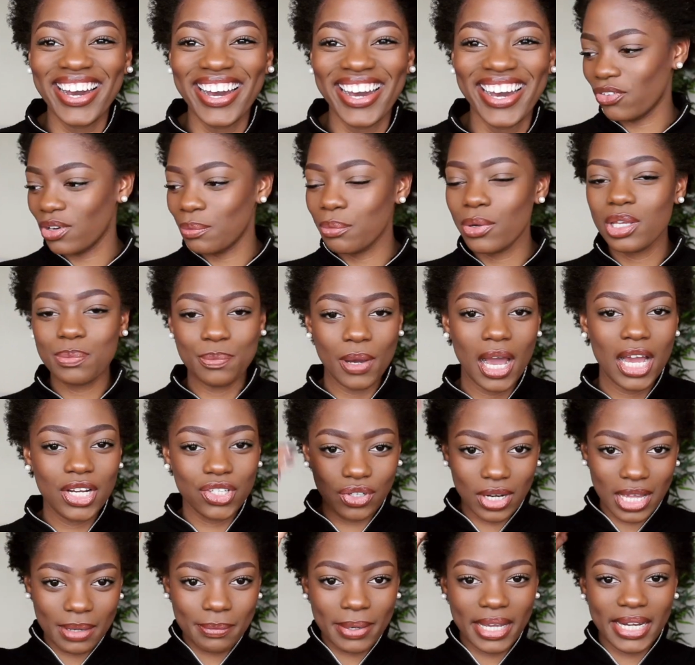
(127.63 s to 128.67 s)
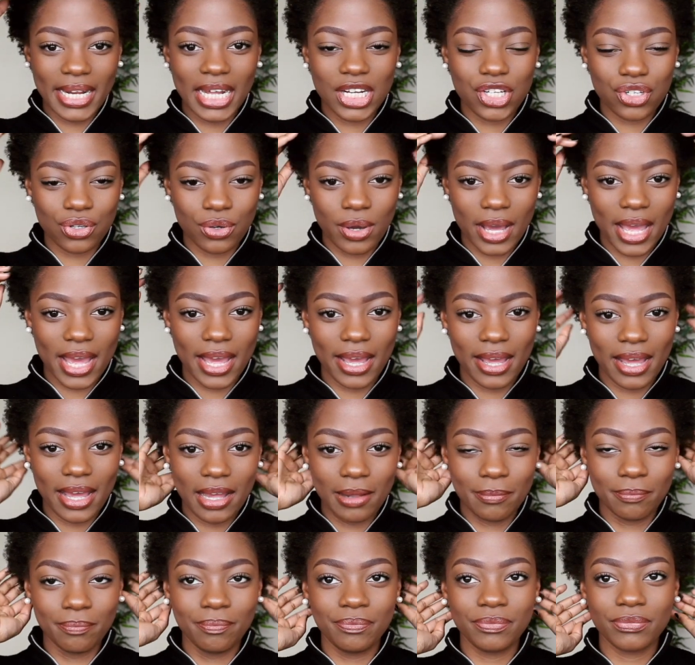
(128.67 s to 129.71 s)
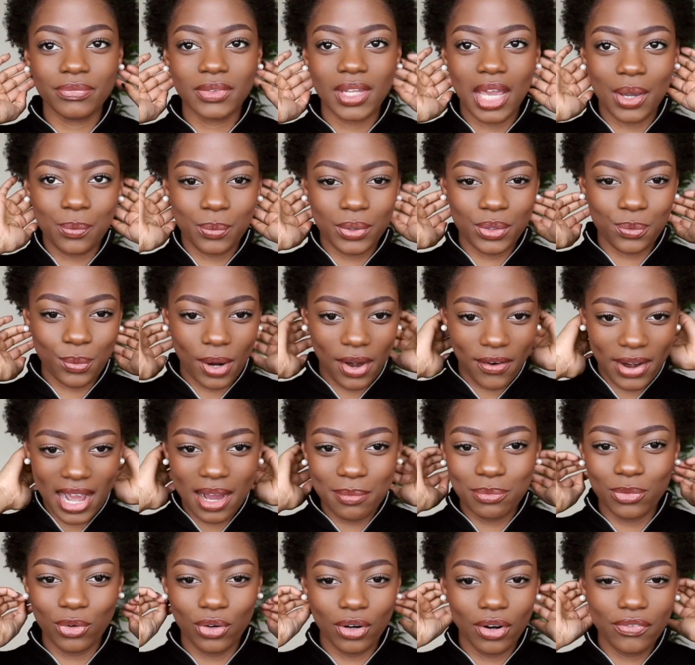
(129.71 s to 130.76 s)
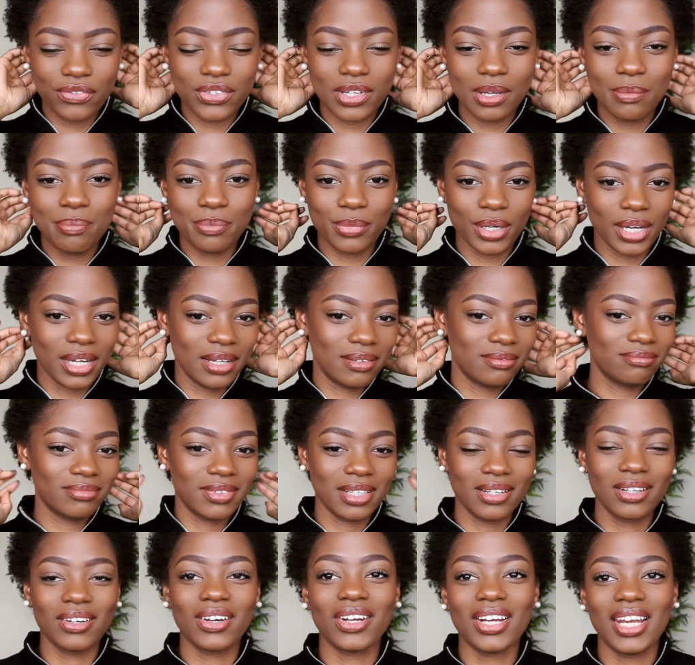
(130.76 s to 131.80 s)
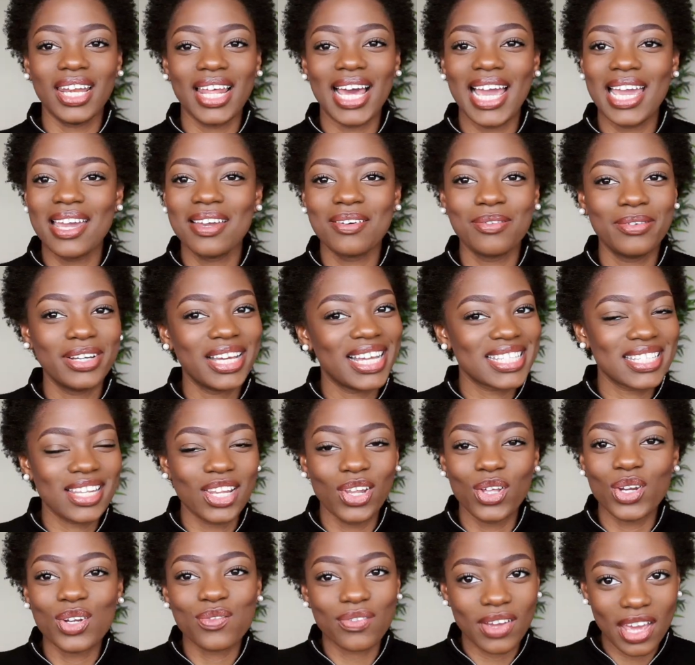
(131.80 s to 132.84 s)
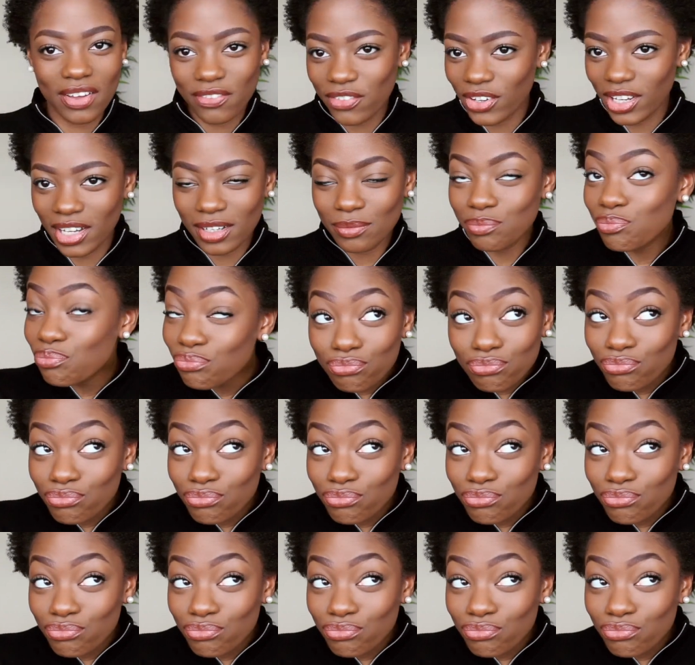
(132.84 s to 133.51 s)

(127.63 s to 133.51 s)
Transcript: For the most part, I do like my natural hair. I would wear it out more often, but I'm not gonna lie, it's a lot of effort.